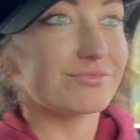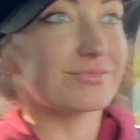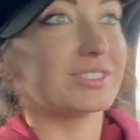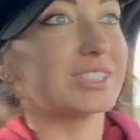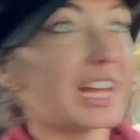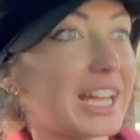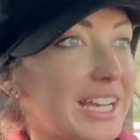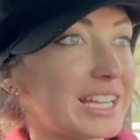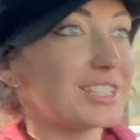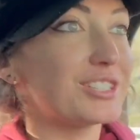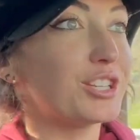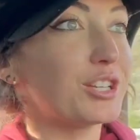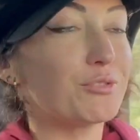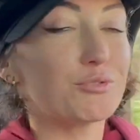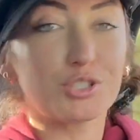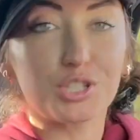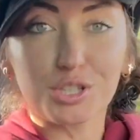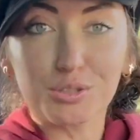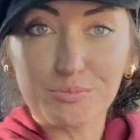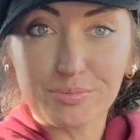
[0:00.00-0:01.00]
That is
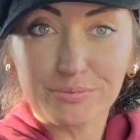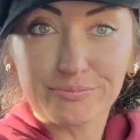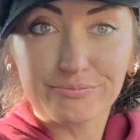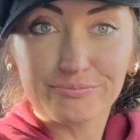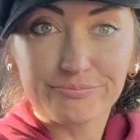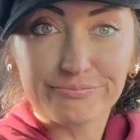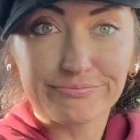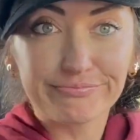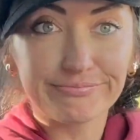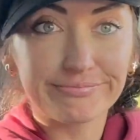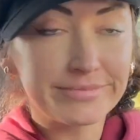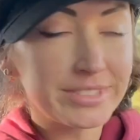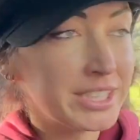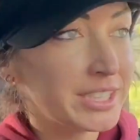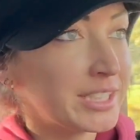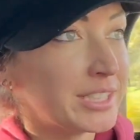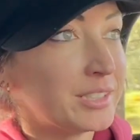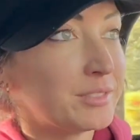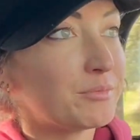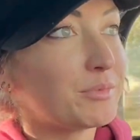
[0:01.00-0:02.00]
YouTube.
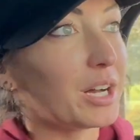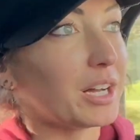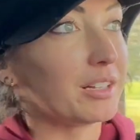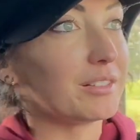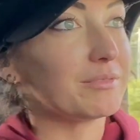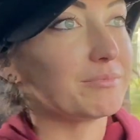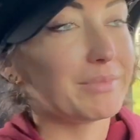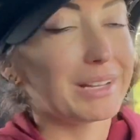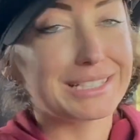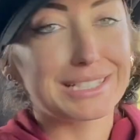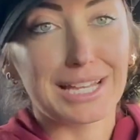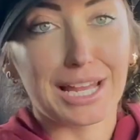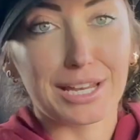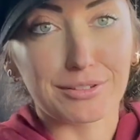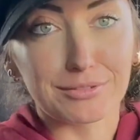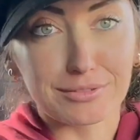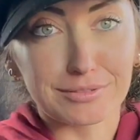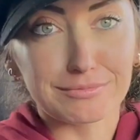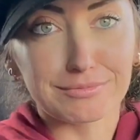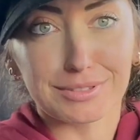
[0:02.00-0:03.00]
Well, my
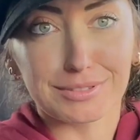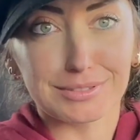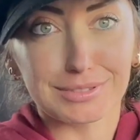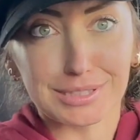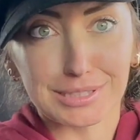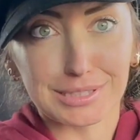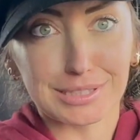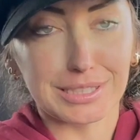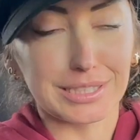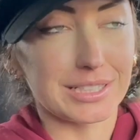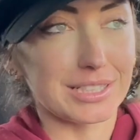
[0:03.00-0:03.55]
channel, not exactly.